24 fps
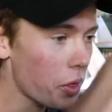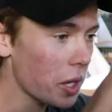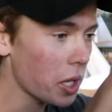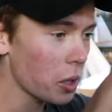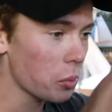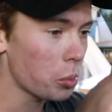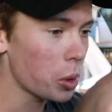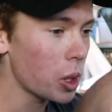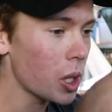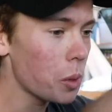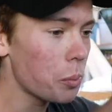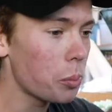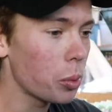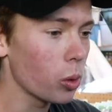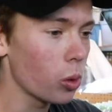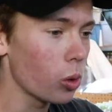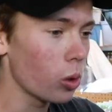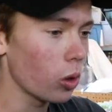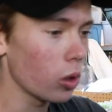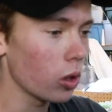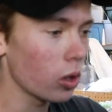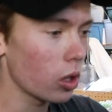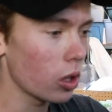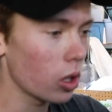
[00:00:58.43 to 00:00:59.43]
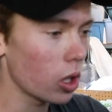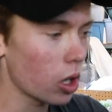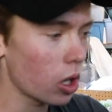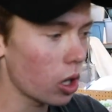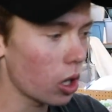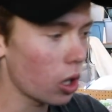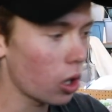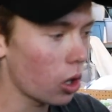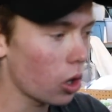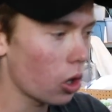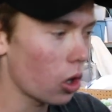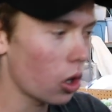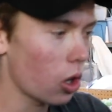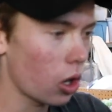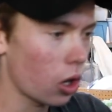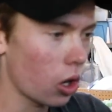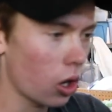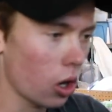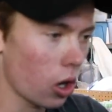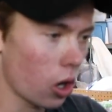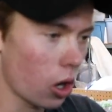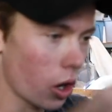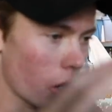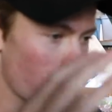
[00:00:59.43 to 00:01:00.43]
think people
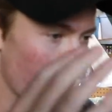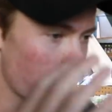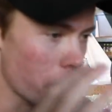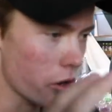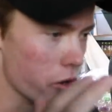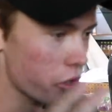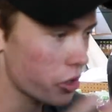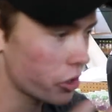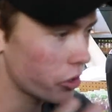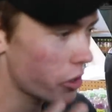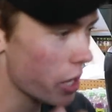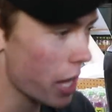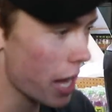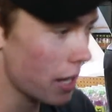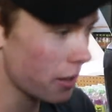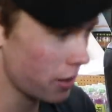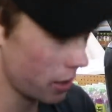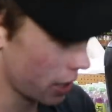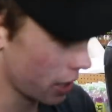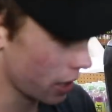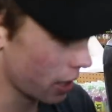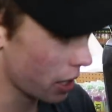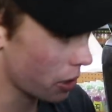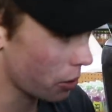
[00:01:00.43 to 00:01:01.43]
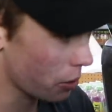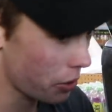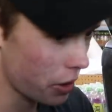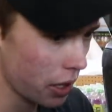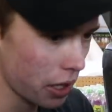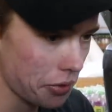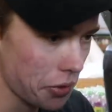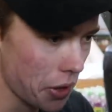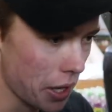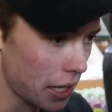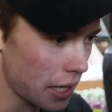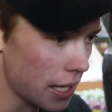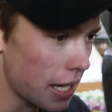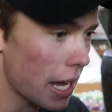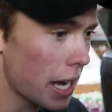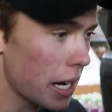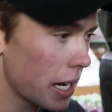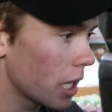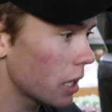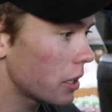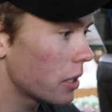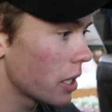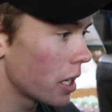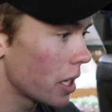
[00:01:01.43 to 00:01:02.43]
are understanding. I don't think they get
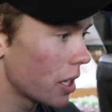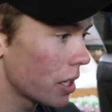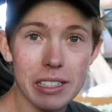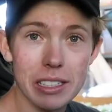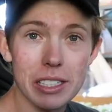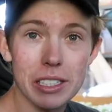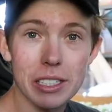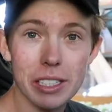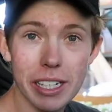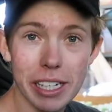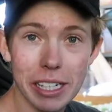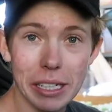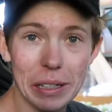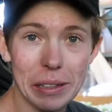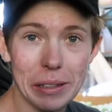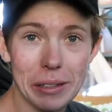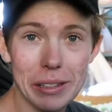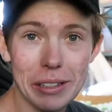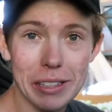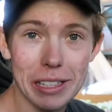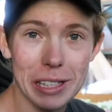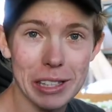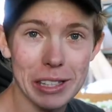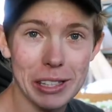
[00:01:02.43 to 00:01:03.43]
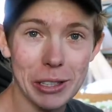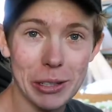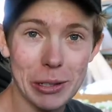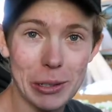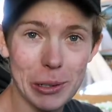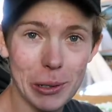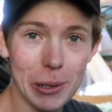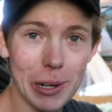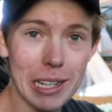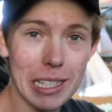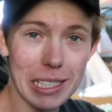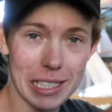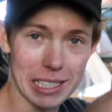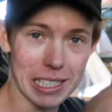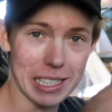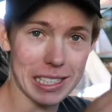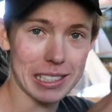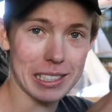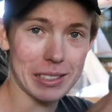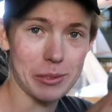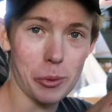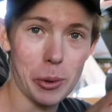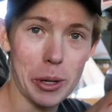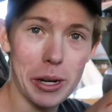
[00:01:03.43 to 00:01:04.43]
it. This is like the
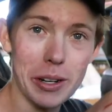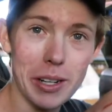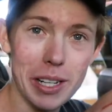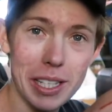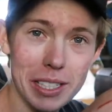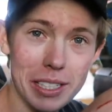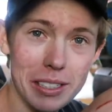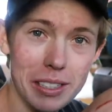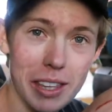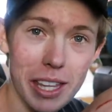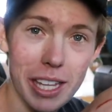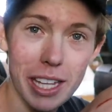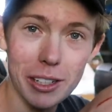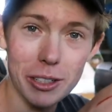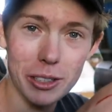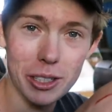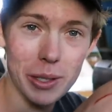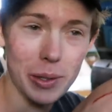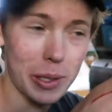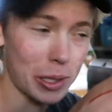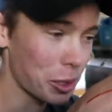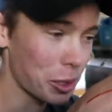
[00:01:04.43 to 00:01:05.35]
craziest, weirdest thing to